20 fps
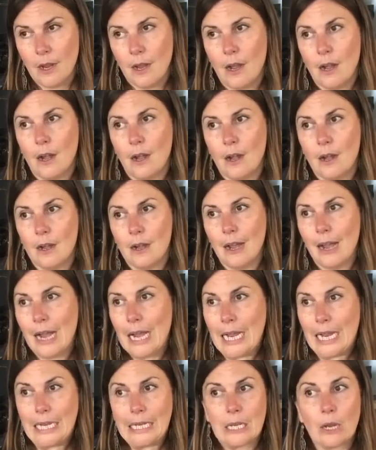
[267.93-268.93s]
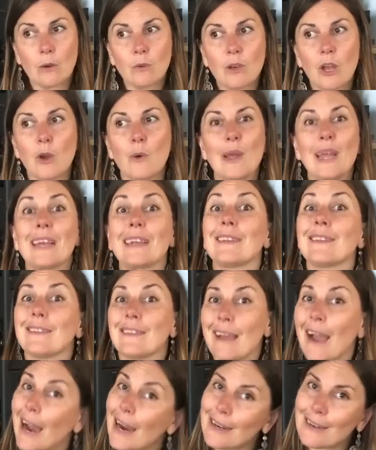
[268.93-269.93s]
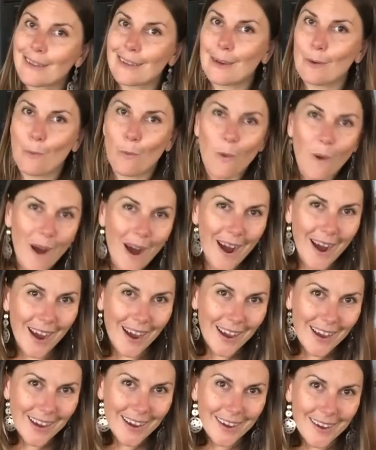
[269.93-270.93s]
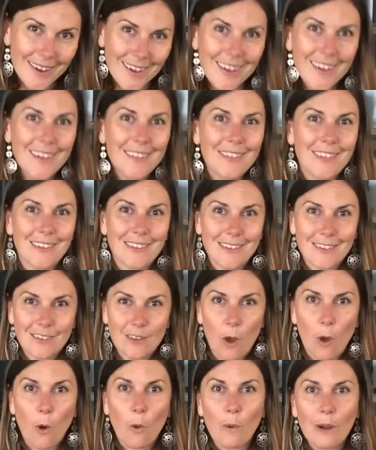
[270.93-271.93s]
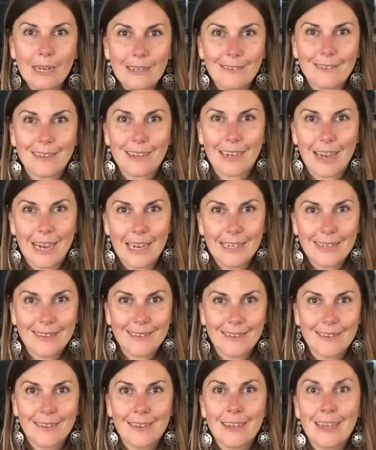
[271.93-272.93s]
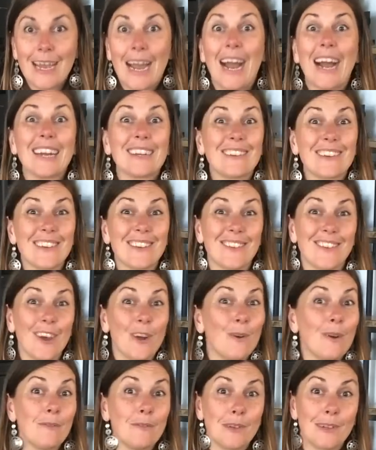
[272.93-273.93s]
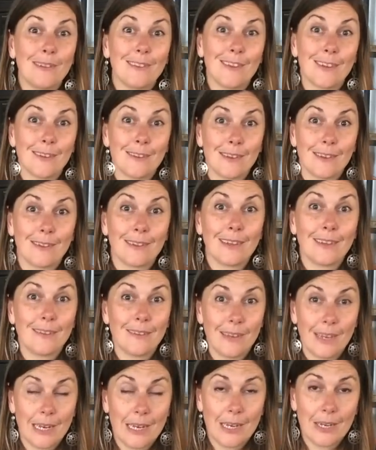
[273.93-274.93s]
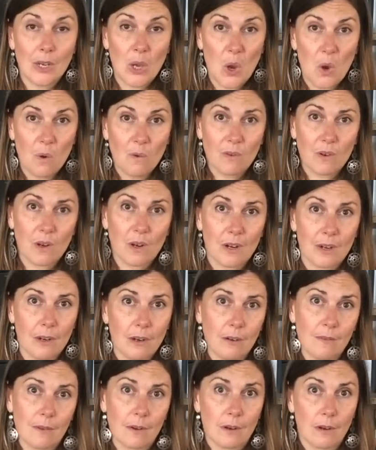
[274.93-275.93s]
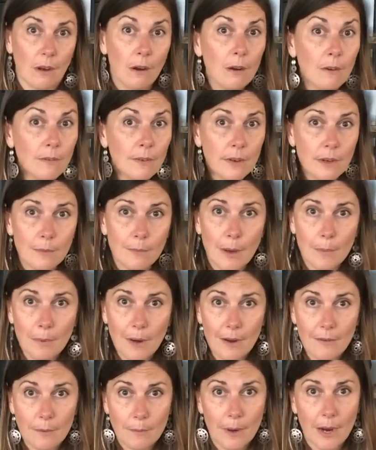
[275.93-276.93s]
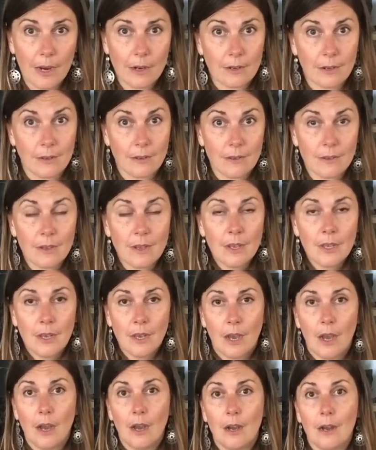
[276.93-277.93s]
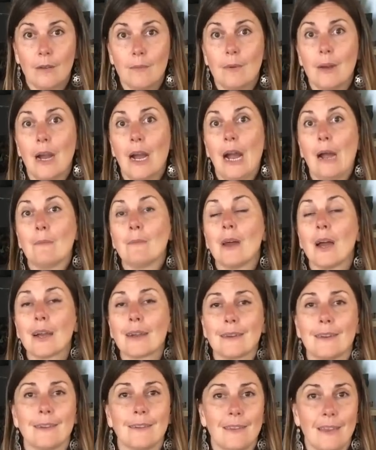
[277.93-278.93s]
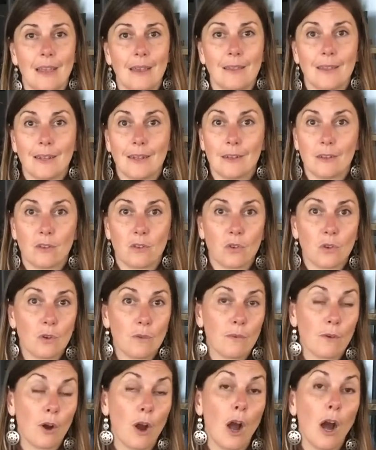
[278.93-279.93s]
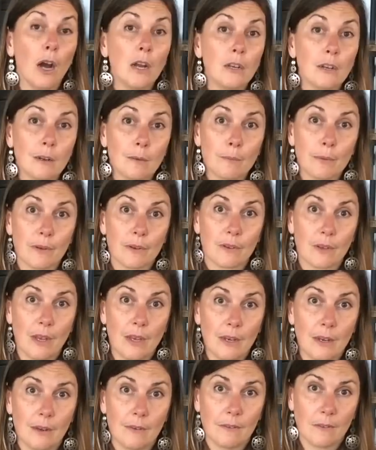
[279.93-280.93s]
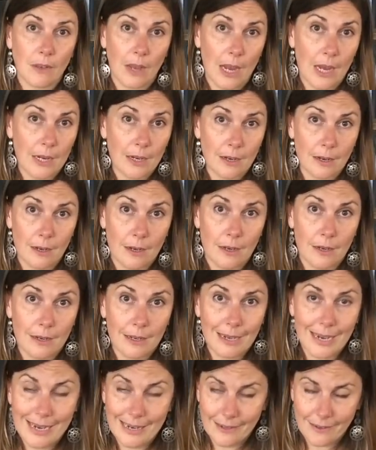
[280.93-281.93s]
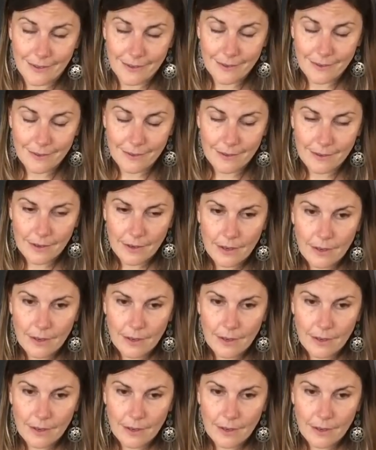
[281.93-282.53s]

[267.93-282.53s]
Uh, I don't know exactly why this is always the case. I just know I've consistently seen it over and over and over in my private practice. Um, I'm not going to say that it's true for one hundred percent of sciatica cases,